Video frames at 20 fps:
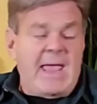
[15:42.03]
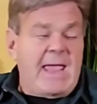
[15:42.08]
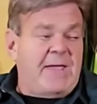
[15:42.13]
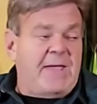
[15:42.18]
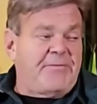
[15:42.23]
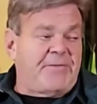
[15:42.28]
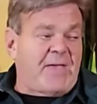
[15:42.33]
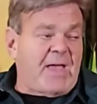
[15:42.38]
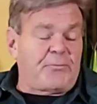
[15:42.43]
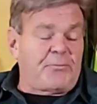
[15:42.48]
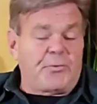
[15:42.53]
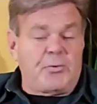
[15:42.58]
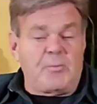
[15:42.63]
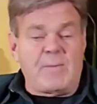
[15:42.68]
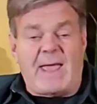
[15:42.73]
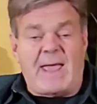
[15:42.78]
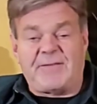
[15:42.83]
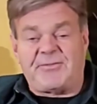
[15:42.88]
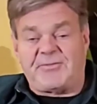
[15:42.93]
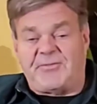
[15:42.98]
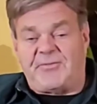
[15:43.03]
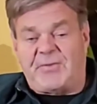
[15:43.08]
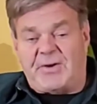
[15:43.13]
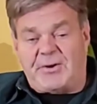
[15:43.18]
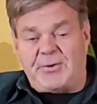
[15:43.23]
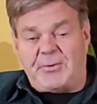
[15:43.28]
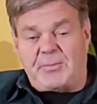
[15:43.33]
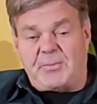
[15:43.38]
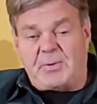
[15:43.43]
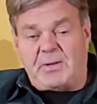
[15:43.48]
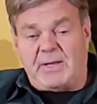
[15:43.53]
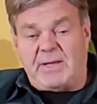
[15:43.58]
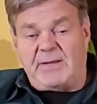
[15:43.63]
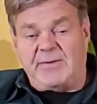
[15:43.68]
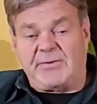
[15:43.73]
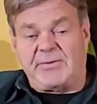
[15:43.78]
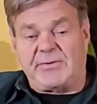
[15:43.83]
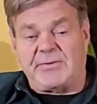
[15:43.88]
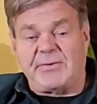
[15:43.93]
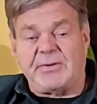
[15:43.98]
If that room has a
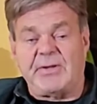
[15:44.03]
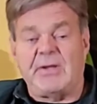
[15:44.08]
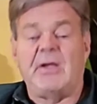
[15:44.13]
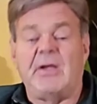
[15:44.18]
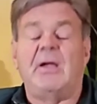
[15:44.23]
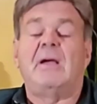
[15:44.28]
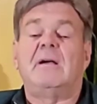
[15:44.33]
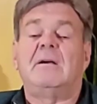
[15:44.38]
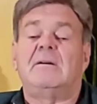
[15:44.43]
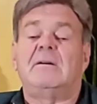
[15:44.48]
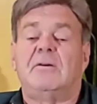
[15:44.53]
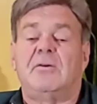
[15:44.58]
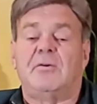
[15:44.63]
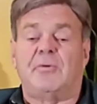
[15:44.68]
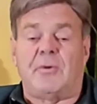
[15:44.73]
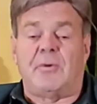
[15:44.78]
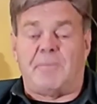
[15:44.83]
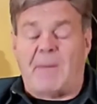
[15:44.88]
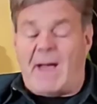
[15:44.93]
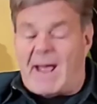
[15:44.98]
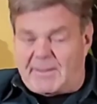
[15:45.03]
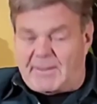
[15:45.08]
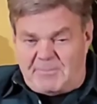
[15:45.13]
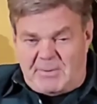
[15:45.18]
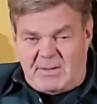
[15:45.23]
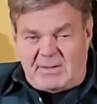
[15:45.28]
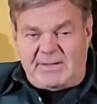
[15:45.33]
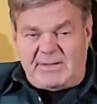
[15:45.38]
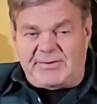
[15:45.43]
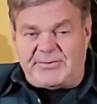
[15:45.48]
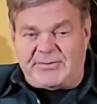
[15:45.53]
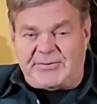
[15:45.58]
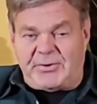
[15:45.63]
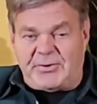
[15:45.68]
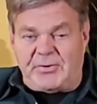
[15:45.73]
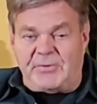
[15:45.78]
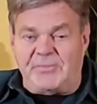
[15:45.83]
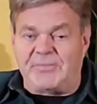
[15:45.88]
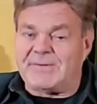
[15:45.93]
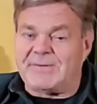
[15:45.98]
fireplace or a potbelly
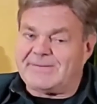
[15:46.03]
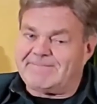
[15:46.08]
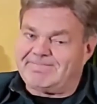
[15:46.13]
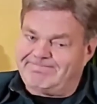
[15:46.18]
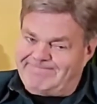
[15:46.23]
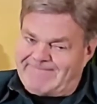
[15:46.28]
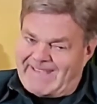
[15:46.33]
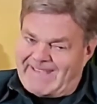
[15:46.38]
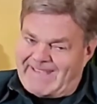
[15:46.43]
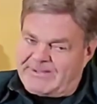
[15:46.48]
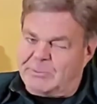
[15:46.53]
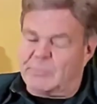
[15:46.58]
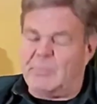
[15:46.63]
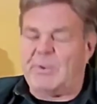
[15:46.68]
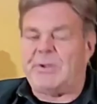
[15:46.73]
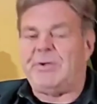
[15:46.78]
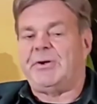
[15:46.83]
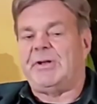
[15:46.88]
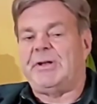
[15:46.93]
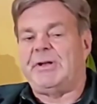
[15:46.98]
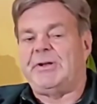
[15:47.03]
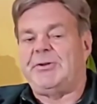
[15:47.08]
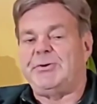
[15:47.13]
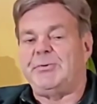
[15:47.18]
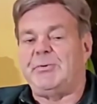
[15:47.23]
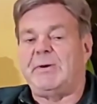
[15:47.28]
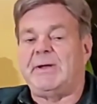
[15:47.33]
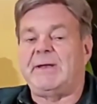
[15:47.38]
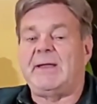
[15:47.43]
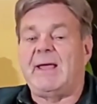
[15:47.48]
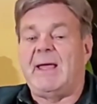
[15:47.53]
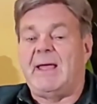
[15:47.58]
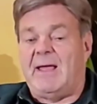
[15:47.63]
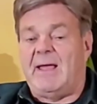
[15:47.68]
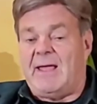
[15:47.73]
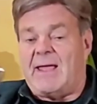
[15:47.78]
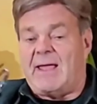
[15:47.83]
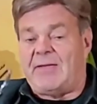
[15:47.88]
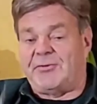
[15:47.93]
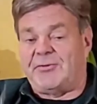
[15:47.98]
stove, that's the way you're going to do it
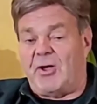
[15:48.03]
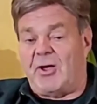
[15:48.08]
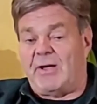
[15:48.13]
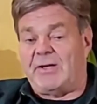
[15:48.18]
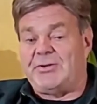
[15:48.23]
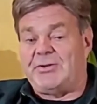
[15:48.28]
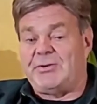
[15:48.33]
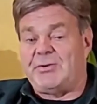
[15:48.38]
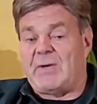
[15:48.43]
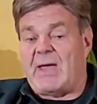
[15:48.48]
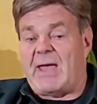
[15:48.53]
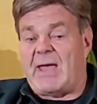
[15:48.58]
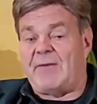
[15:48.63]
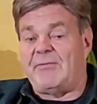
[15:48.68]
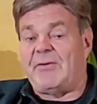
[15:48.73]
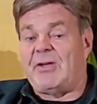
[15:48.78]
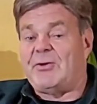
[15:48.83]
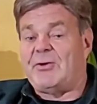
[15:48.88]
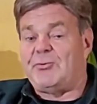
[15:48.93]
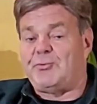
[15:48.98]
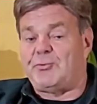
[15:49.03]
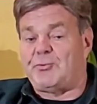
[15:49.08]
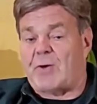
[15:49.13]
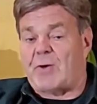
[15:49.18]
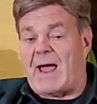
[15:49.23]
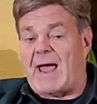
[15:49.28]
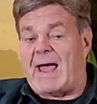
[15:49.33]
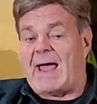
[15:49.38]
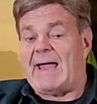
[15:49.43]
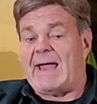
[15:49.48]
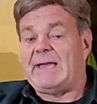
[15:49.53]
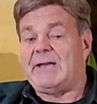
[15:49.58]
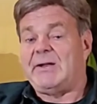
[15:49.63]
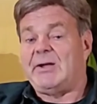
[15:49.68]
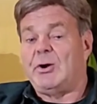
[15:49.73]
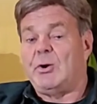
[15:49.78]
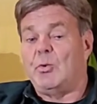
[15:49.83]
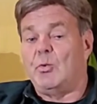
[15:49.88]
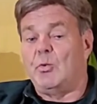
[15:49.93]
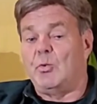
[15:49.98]
as long as you have dried
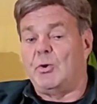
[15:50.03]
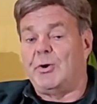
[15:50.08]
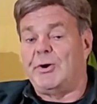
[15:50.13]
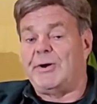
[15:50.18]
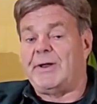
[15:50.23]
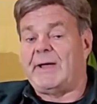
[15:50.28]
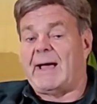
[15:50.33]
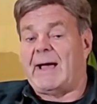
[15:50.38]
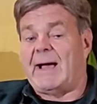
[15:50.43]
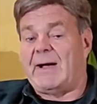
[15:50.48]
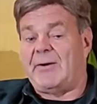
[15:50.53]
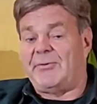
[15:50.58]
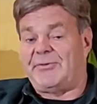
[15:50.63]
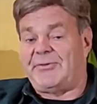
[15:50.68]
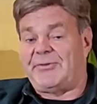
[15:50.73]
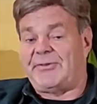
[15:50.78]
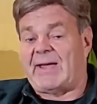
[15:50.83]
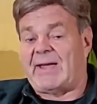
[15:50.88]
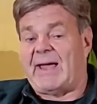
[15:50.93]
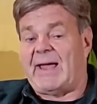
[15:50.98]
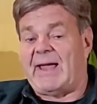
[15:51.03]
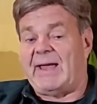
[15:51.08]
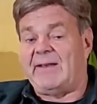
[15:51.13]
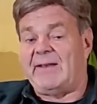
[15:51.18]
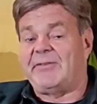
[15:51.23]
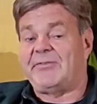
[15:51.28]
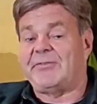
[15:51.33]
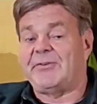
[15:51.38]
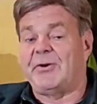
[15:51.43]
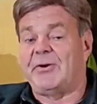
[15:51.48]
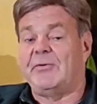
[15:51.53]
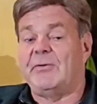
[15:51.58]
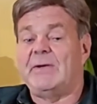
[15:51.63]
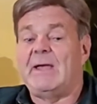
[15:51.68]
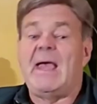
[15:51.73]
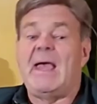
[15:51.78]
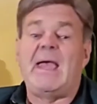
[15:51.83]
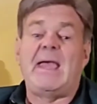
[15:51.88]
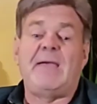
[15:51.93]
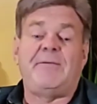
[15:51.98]
wood outside. So
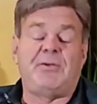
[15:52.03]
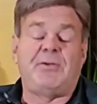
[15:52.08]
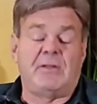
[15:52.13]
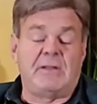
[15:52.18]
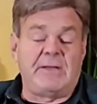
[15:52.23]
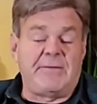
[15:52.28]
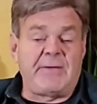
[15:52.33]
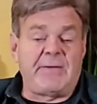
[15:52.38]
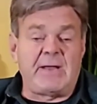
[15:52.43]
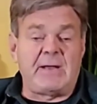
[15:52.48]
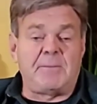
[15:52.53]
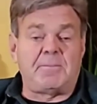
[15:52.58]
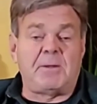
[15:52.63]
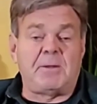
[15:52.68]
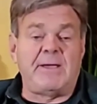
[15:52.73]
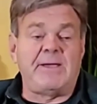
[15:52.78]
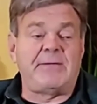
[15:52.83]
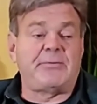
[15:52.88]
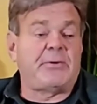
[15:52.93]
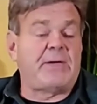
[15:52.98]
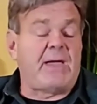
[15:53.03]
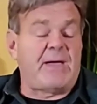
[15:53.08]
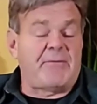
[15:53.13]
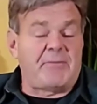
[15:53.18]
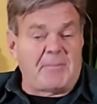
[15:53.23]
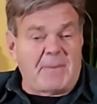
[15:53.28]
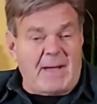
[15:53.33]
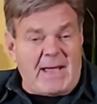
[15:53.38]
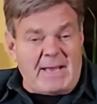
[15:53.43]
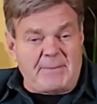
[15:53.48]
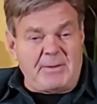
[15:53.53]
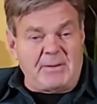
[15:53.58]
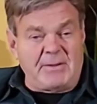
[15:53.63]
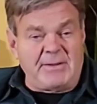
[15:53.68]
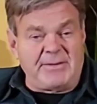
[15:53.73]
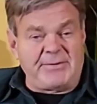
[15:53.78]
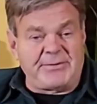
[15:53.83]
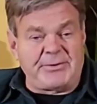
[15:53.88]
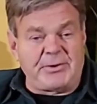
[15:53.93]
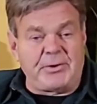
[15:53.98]
if you're living in a place where you have a
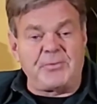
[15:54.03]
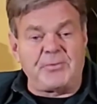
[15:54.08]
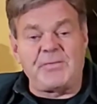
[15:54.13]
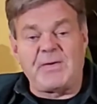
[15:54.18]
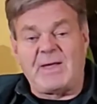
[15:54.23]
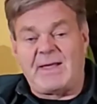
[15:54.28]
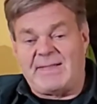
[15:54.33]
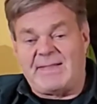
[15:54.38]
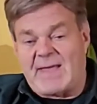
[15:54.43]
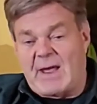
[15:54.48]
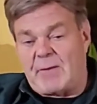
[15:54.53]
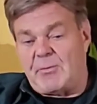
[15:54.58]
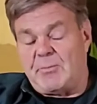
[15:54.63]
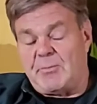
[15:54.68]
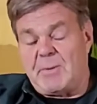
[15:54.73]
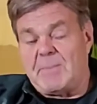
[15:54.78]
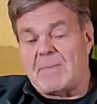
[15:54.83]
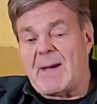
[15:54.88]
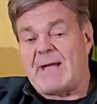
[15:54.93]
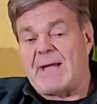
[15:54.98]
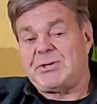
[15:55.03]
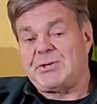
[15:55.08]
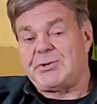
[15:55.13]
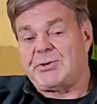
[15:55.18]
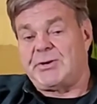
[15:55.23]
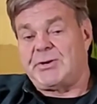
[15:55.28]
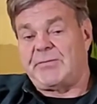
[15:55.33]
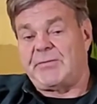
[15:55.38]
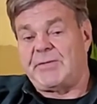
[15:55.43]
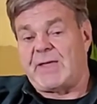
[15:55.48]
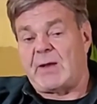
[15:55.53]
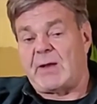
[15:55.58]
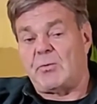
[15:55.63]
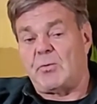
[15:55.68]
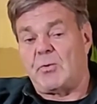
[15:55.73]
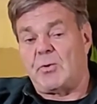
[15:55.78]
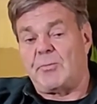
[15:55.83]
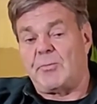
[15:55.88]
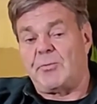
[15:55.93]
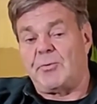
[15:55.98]
potbelly stove, that would be my choice for that
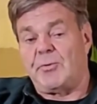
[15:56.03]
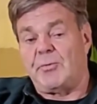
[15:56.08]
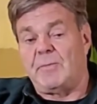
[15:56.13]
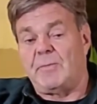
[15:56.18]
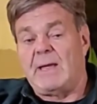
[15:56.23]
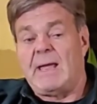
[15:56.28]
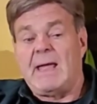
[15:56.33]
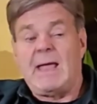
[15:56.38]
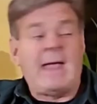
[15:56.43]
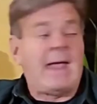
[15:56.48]
warm room.